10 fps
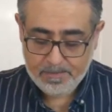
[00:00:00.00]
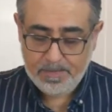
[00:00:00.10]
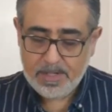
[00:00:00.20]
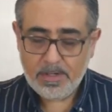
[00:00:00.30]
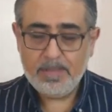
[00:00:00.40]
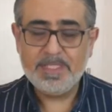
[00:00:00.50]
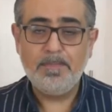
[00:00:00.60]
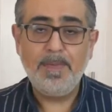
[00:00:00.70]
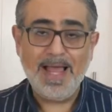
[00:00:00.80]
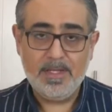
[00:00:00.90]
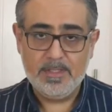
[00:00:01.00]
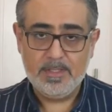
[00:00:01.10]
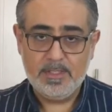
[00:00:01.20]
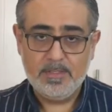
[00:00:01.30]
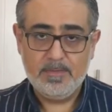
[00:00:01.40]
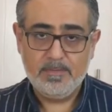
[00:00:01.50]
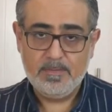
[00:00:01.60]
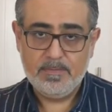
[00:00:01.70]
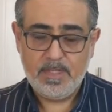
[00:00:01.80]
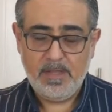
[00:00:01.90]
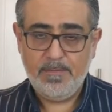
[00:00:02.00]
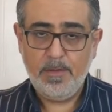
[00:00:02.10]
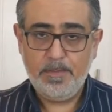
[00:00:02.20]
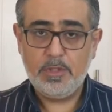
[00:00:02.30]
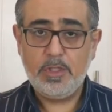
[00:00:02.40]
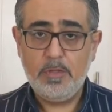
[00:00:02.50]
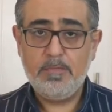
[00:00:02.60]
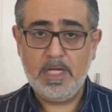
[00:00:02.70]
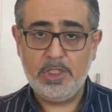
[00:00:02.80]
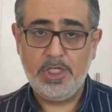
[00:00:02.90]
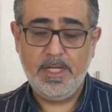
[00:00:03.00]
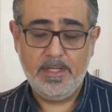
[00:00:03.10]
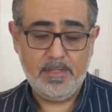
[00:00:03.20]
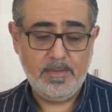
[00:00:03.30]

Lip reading: Breadcrumb is a balance. If you put too much in,